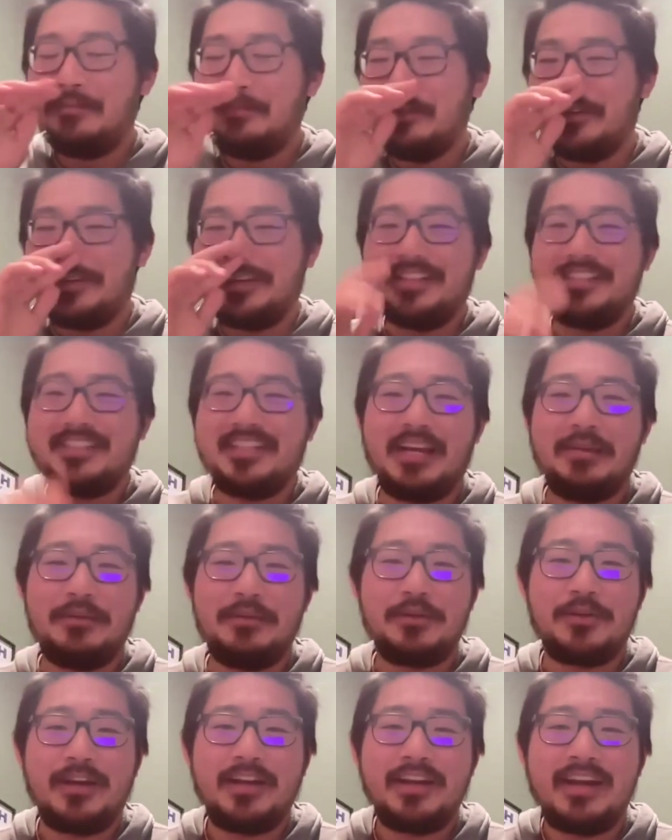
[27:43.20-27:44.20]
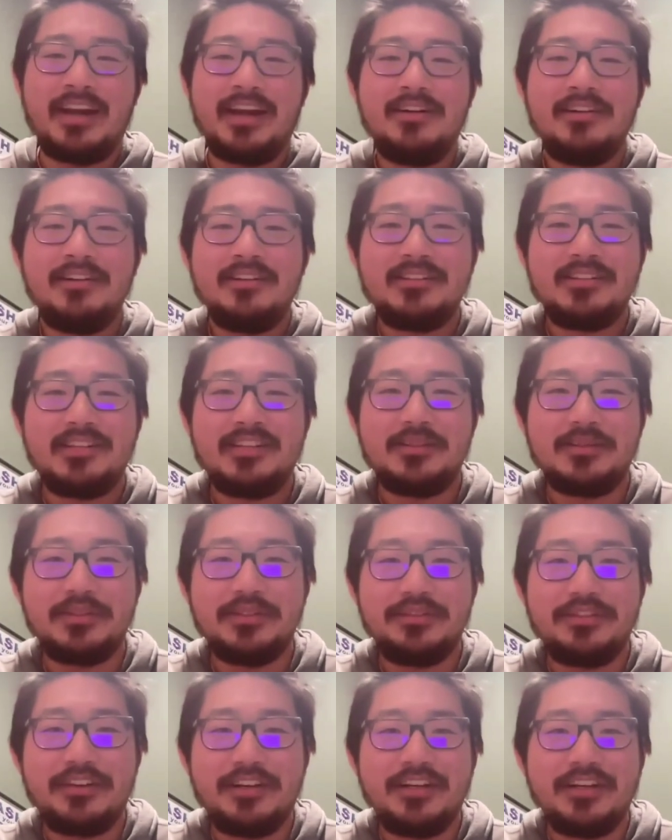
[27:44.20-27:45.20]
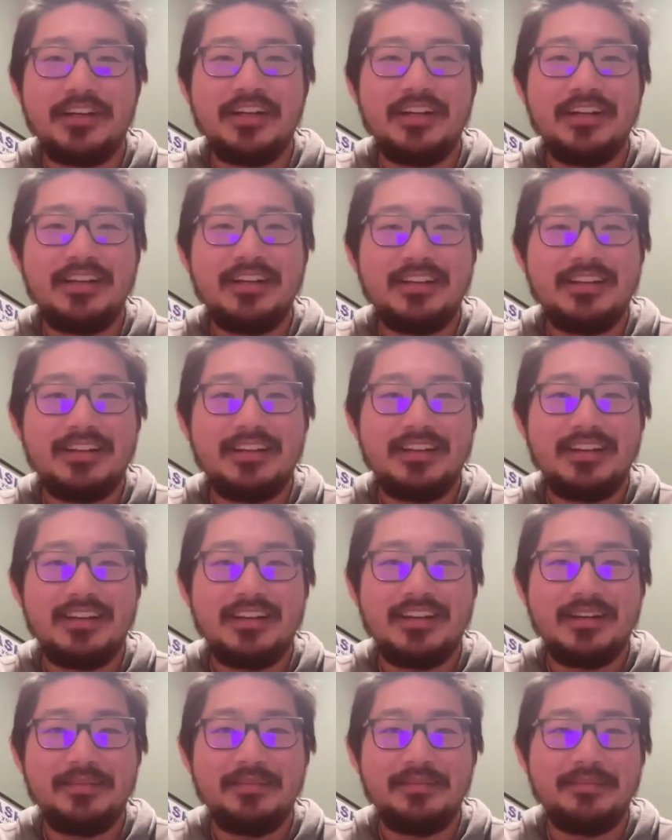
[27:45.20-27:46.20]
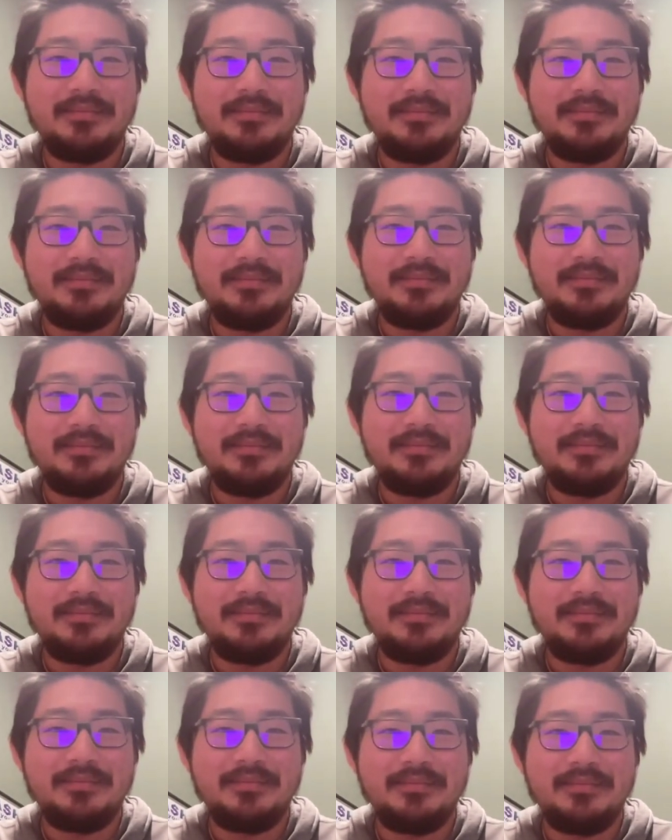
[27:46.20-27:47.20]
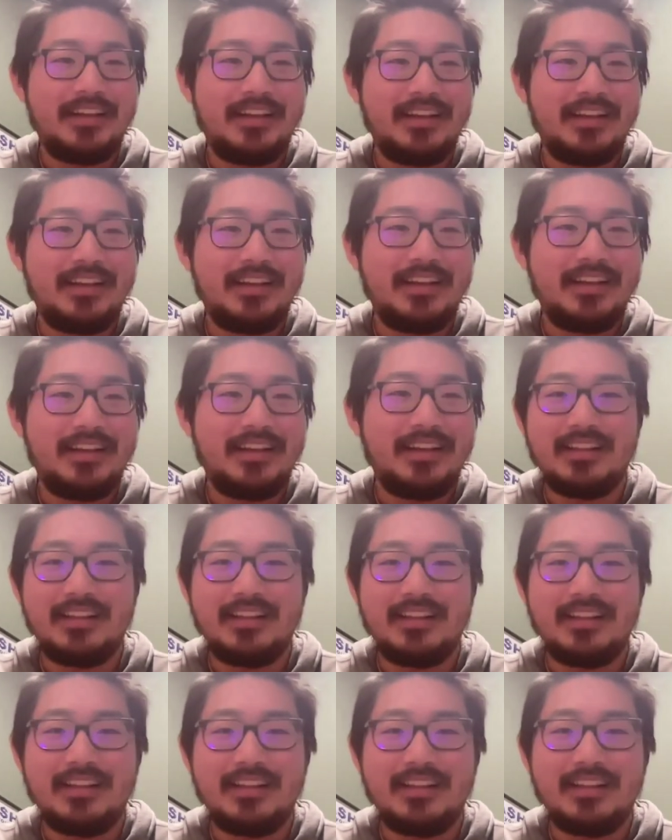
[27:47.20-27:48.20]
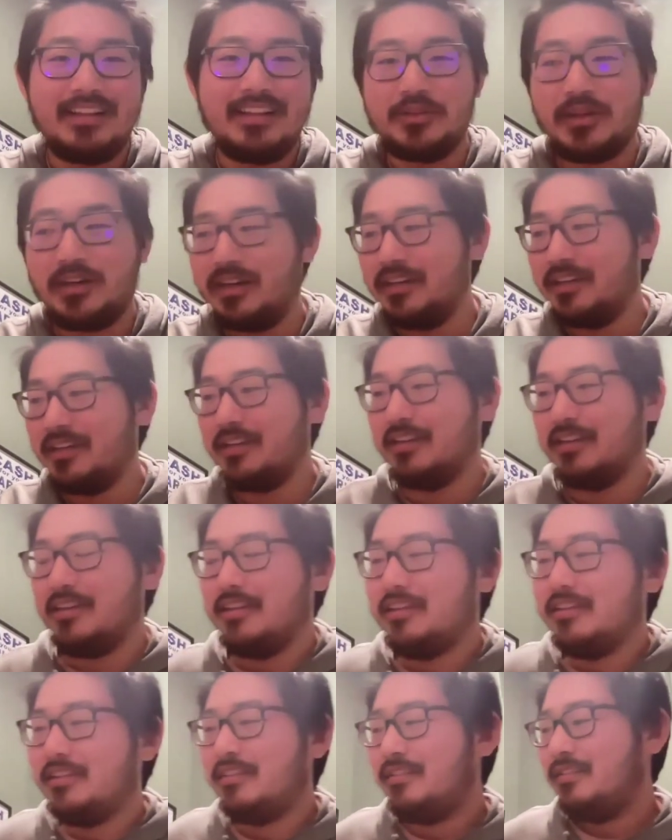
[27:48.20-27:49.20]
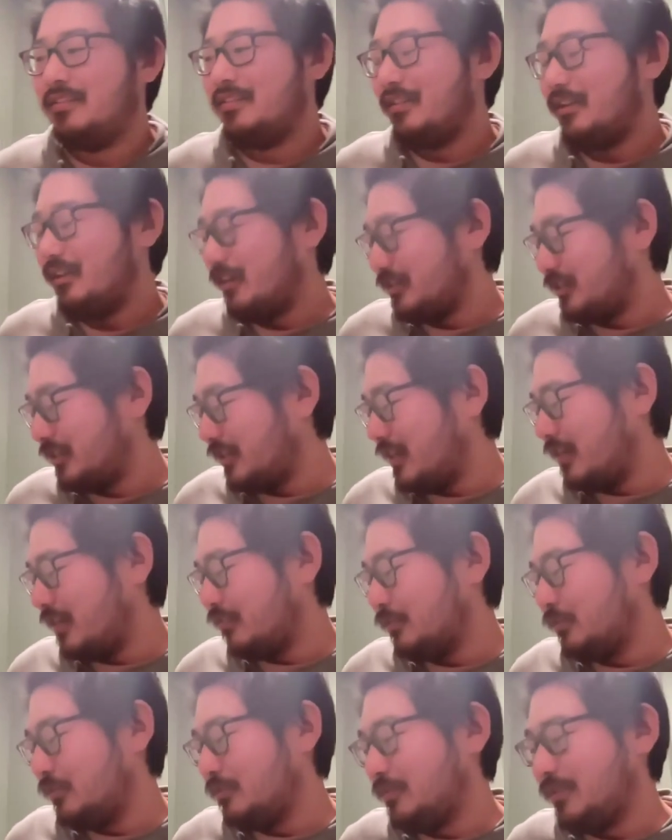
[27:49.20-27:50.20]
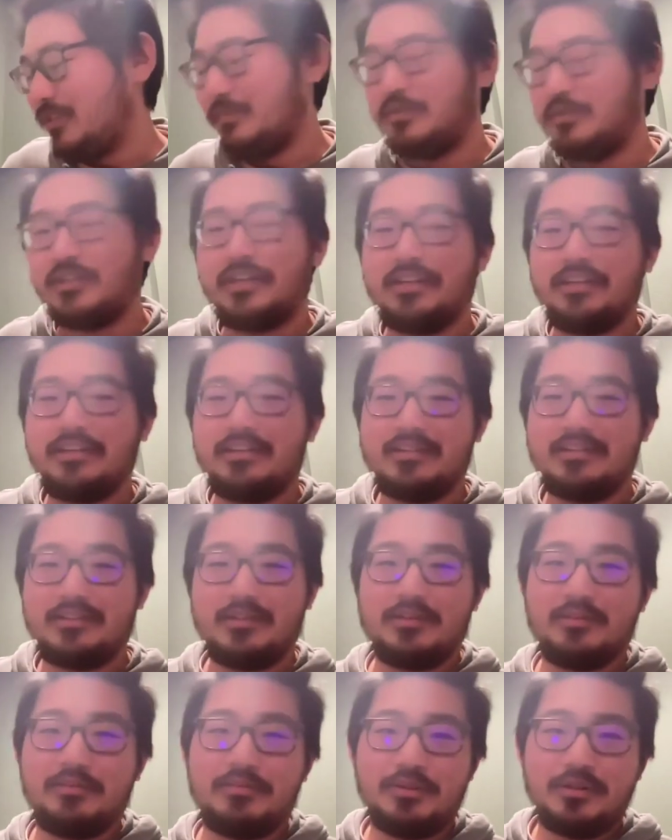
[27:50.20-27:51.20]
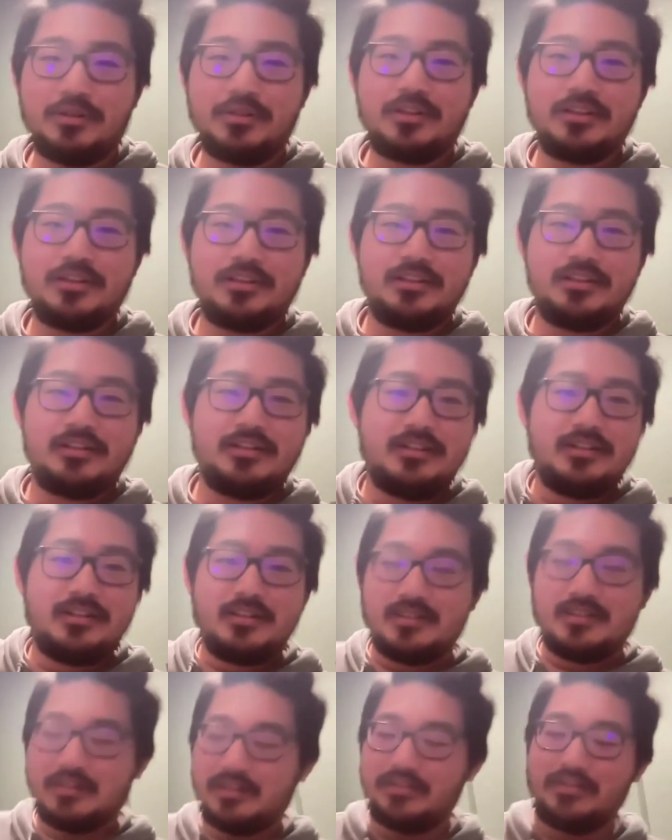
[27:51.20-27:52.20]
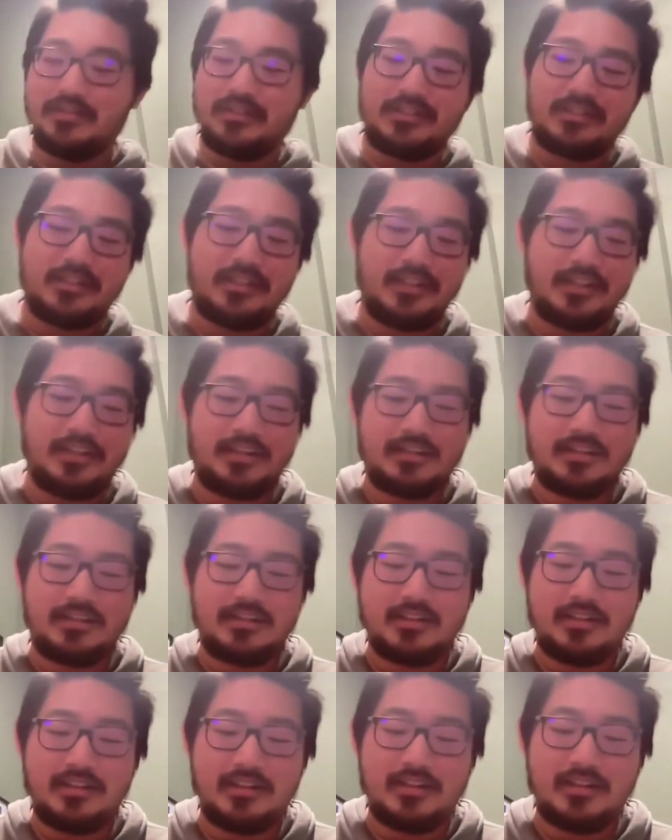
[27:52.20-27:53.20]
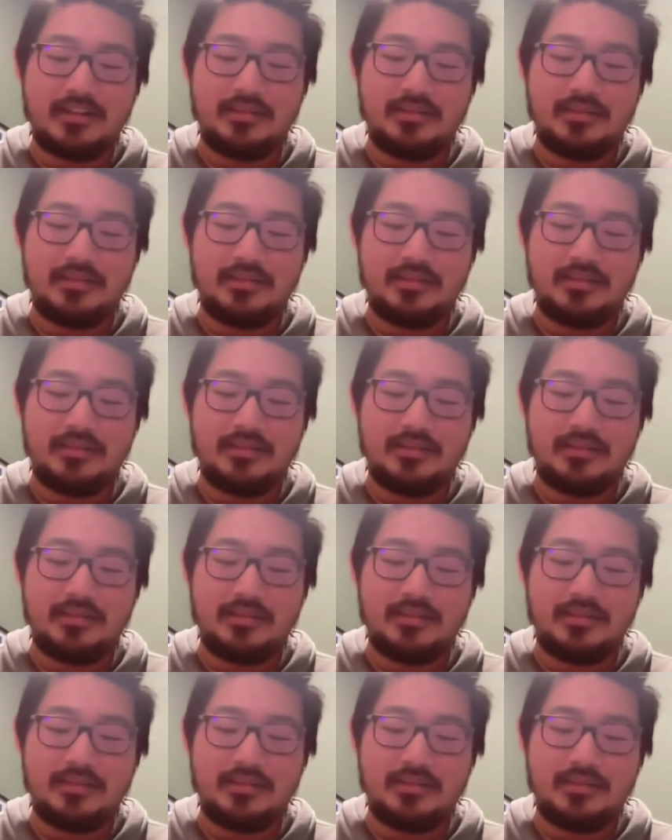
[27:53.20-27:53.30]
building a table right now, so that's really fun. And then I'm drawing in, I actually have it with me, I'm drawing in this little book of just like